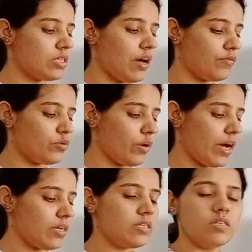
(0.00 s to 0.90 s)
have to
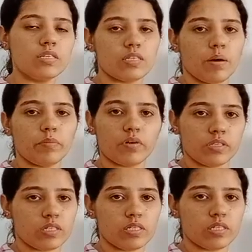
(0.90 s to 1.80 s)
add some
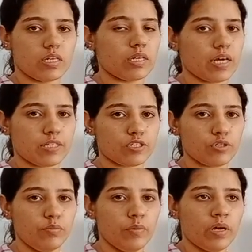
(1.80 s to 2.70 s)
crystals in a test
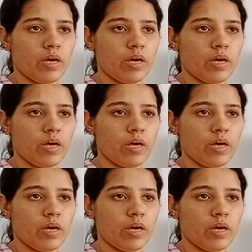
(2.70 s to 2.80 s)
tube